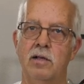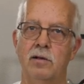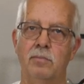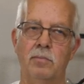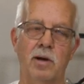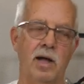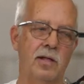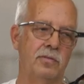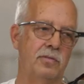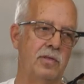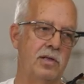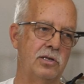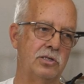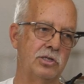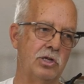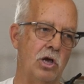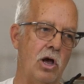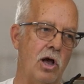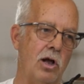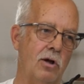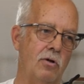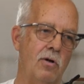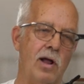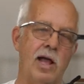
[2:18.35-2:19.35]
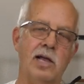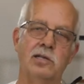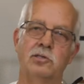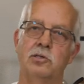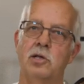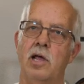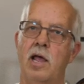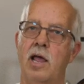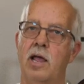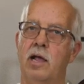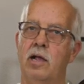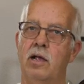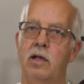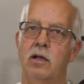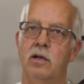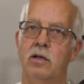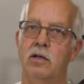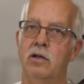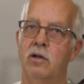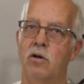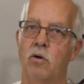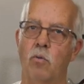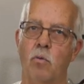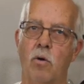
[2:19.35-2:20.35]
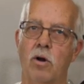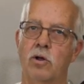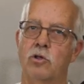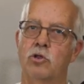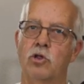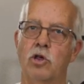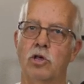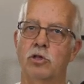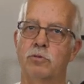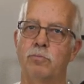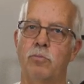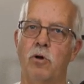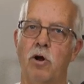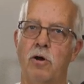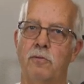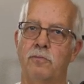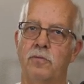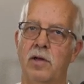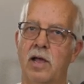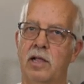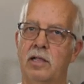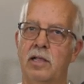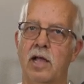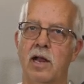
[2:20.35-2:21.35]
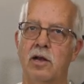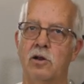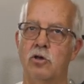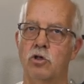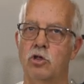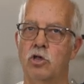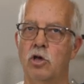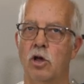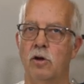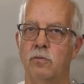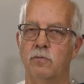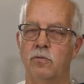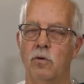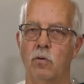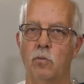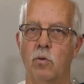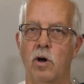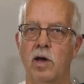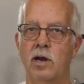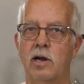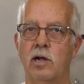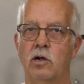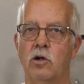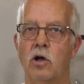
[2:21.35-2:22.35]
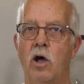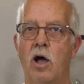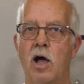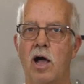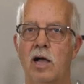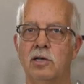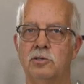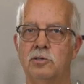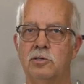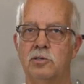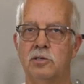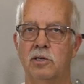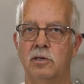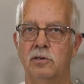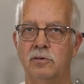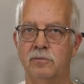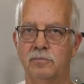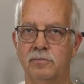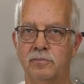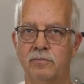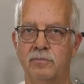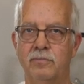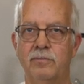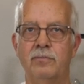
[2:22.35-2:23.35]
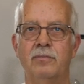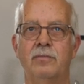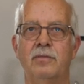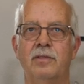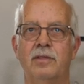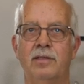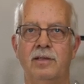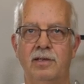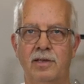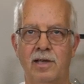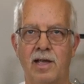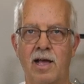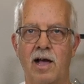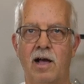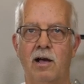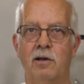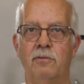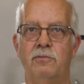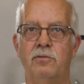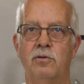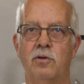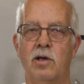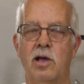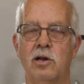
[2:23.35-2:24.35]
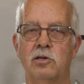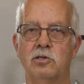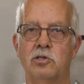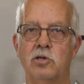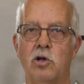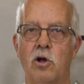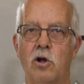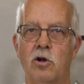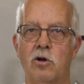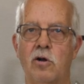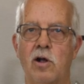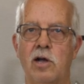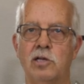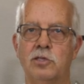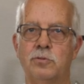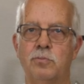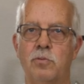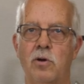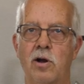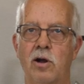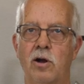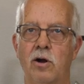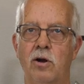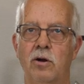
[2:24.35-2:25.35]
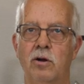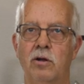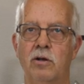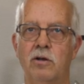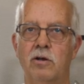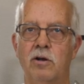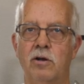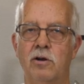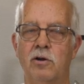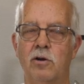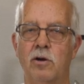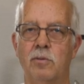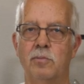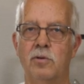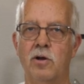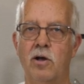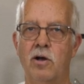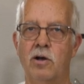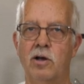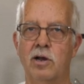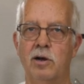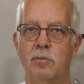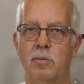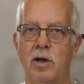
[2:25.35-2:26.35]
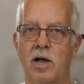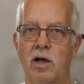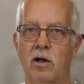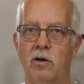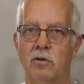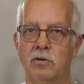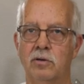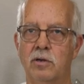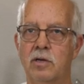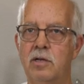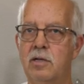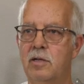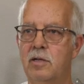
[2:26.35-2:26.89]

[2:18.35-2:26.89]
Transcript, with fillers: But the Sawgrass ink works just perfect, and it should for what it costs. Yeah, if you've got a Sawgrass printer, you know what I'm talking about.